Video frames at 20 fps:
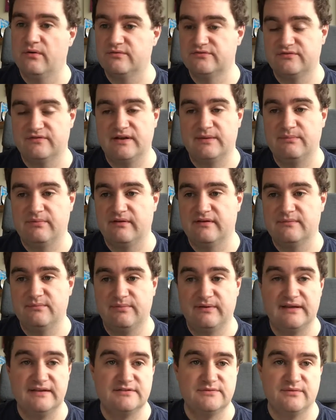I was really
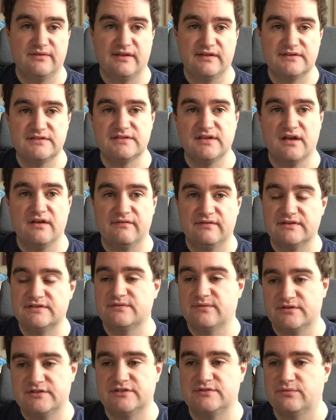pleased with their service,
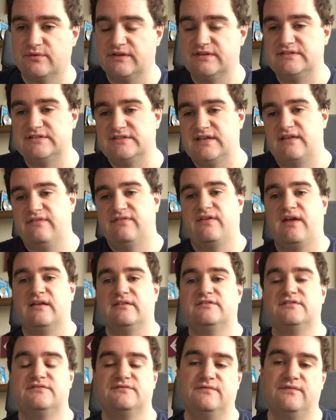so I just wanted to say
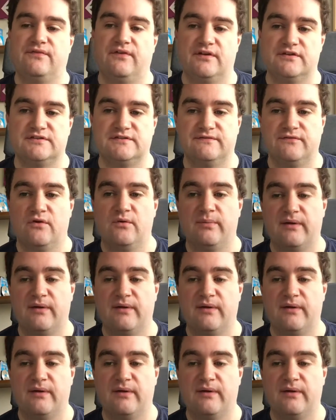thanks first of all,